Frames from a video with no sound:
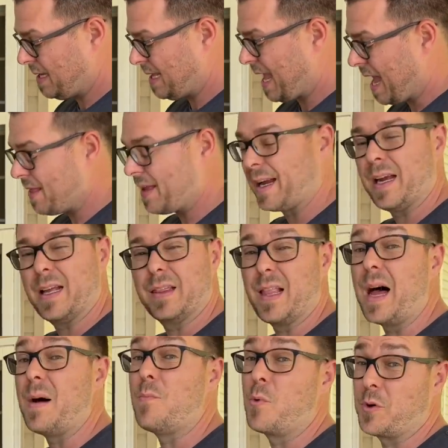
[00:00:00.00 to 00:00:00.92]
I like it a
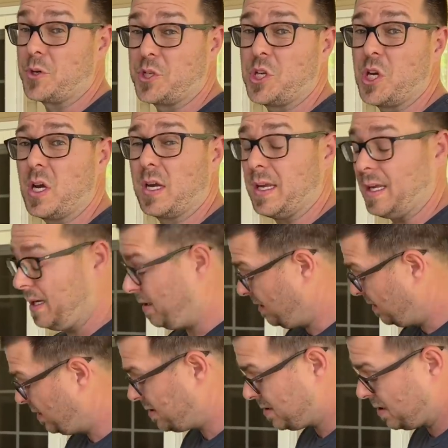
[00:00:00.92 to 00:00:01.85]
lot more chunky.
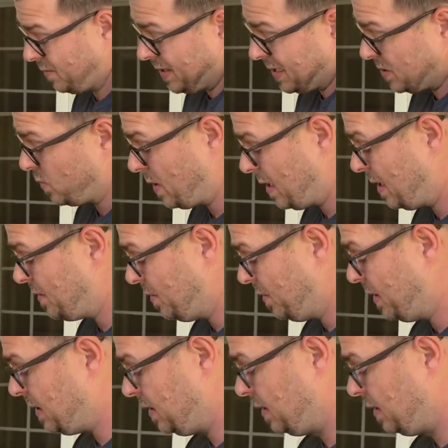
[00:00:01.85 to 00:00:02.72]
So that's why I do it.